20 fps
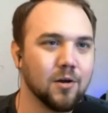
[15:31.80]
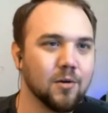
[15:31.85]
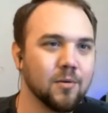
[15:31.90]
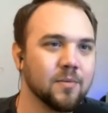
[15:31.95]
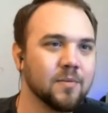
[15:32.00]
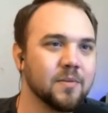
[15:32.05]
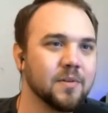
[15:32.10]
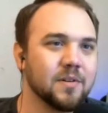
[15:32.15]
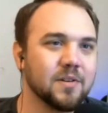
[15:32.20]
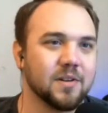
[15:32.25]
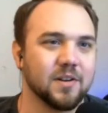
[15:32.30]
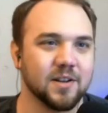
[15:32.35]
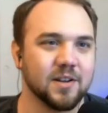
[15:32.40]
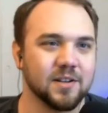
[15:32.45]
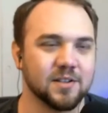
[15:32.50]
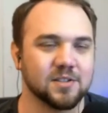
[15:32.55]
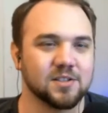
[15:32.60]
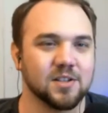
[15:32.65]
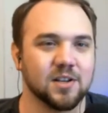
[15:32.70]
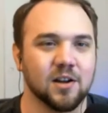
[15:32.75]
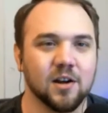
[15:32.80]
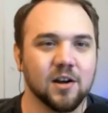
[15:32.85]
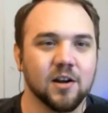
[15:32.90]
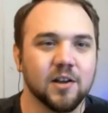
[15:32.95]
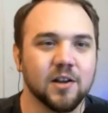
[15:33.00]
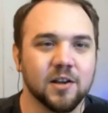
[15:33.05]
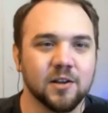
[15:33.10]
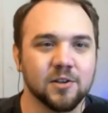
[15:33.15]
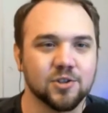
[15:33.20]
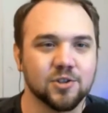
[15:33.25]
know,
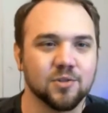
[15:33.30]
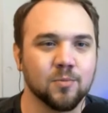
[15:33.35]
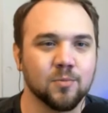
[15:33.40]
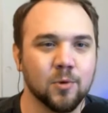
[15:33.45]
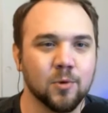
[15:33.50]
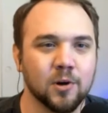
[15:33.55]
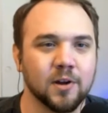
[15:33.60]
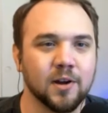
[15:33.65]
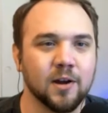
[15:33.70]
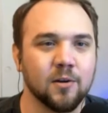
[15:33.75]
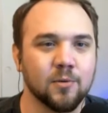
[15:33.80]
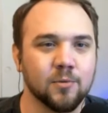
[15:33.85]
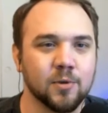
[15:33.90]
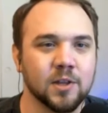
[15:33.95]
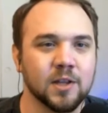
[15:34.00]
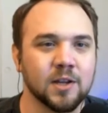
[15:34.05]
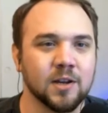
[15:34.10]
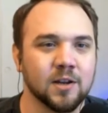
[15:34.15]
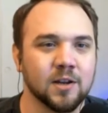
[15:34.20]
it should work out really